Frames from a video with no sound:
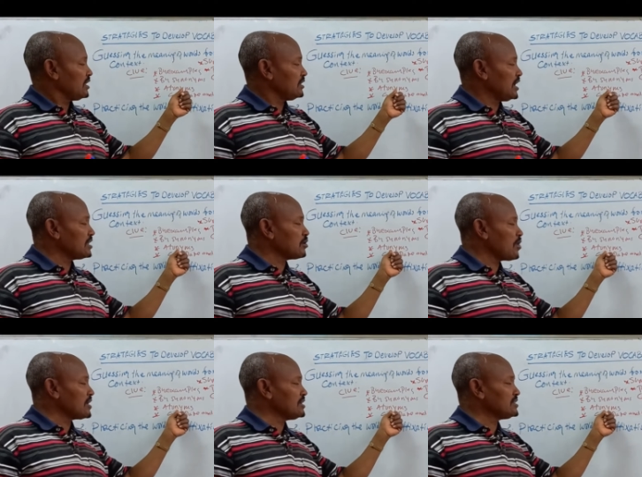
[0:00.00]
The other
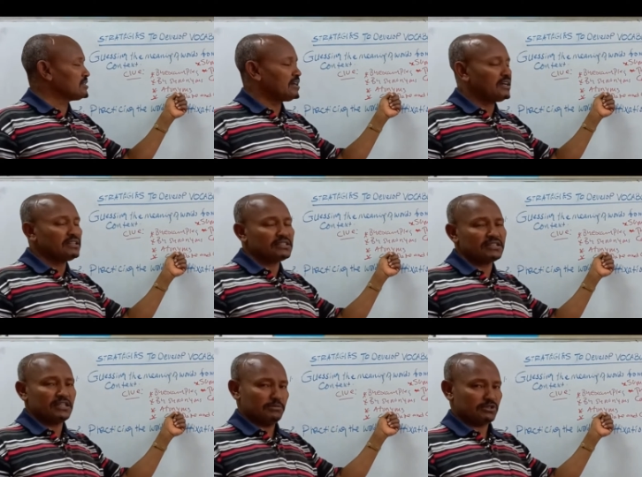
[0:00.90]
one is
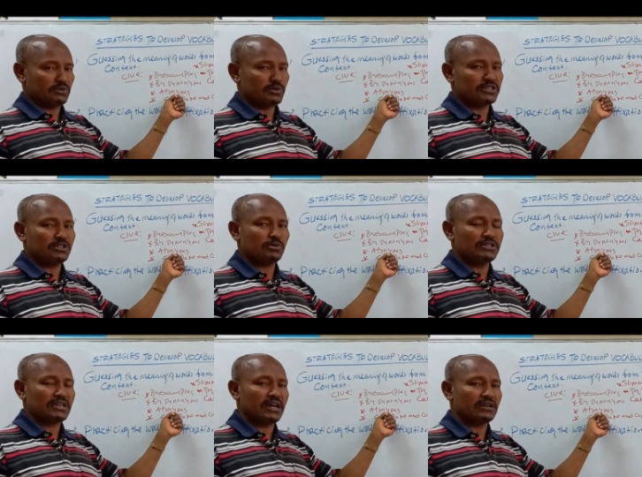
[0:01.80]
antonyms, words
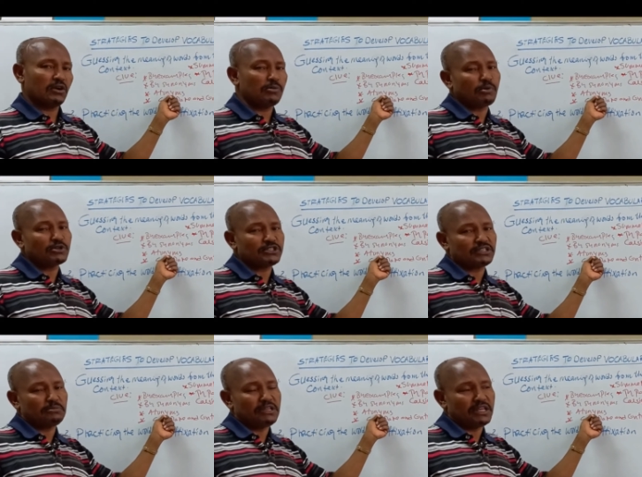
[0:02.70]
which are opposite
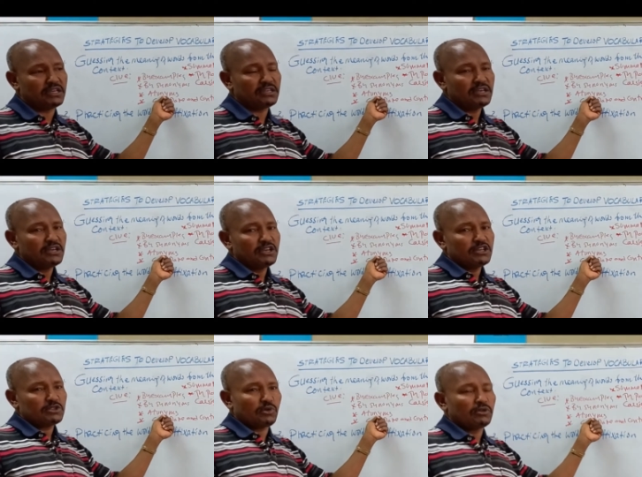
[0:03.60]
in meaning.
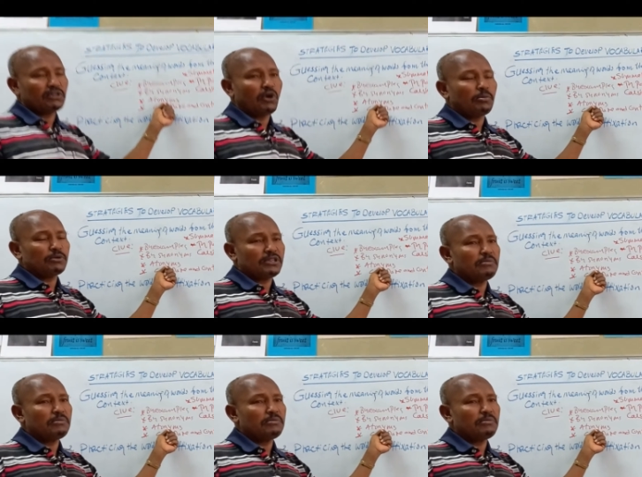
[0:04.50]
So the